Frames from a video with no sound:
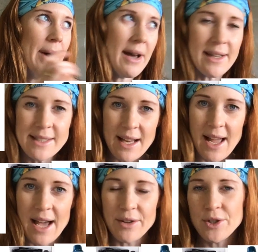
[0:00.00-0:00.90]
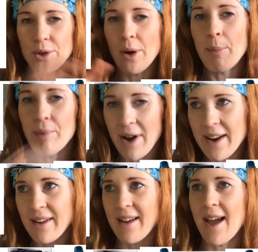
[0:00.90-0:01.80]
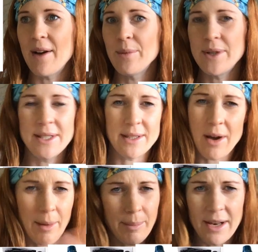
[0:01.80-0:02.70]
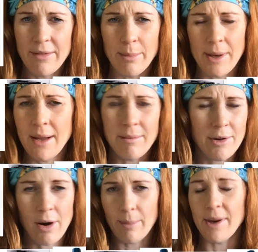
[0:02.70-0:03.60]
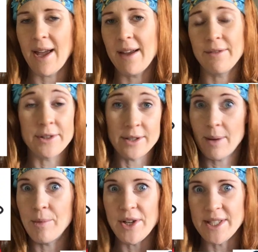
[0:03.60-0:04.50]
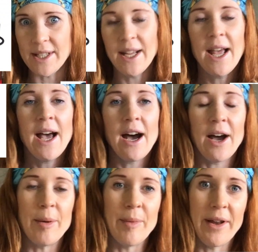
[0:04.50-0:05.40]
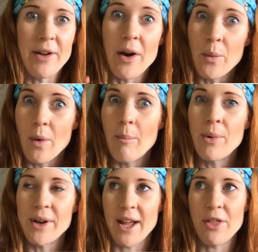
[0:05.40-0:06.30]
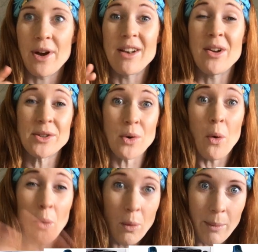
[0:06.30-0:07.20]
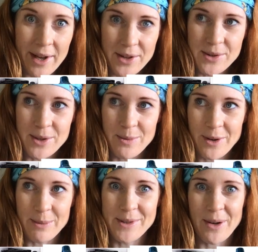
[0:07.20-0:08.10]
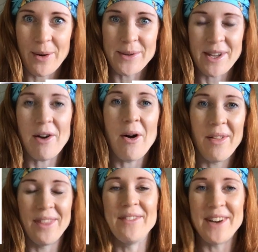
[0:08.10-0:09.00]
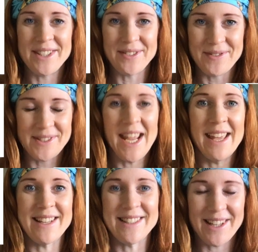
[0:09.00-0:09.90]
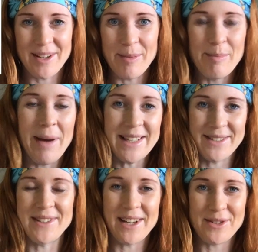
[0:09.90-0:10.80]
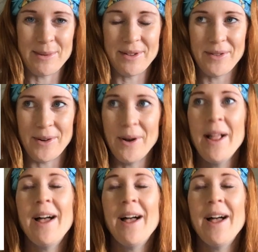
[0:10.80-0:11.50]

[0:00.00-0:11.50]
personal account to a brand account, which is unbelievably complicated for some reason. And at one point I thought I'd lost all my YouTube films, so I was like on the verge of tears and a massive tantrum on the floor.